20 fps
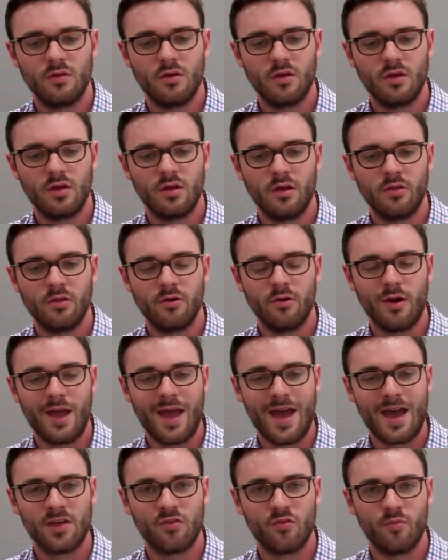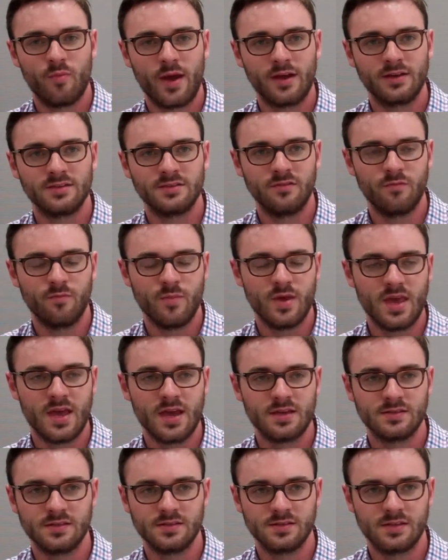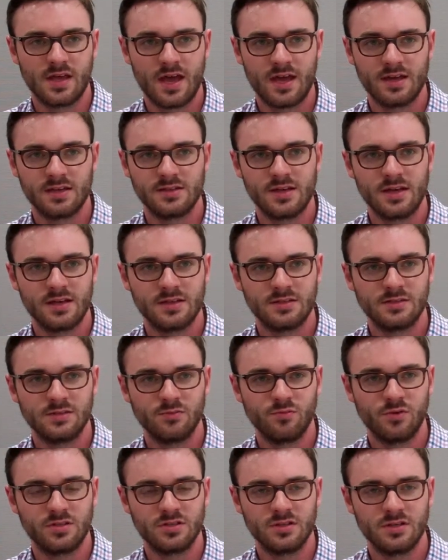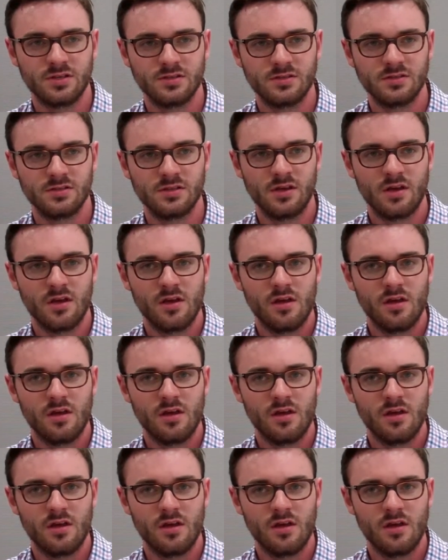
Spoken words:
another aspect of me as a scientist, which is